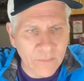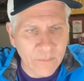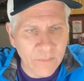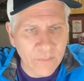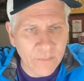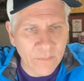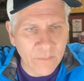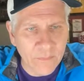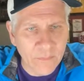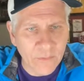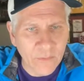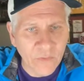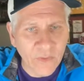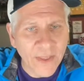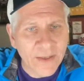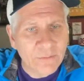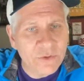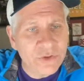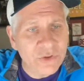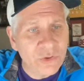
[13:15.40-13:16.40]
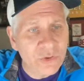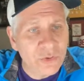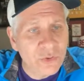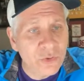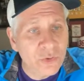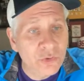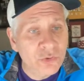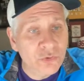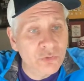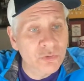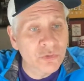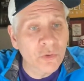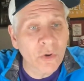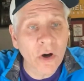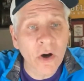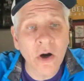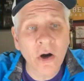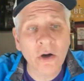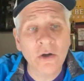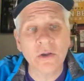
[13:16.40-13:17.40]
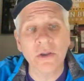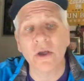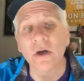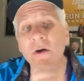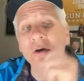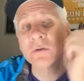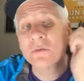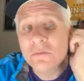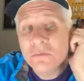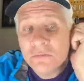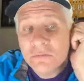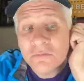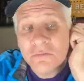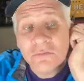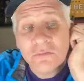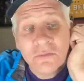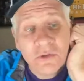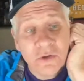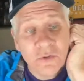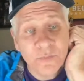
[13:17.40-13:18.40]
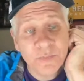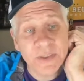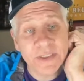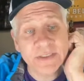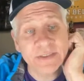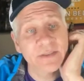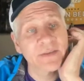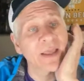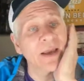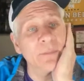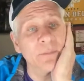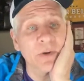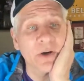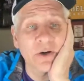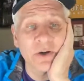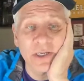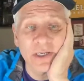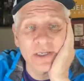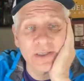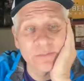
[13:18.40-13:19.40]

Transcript: that was Drew Harlow who pitched in that ball game.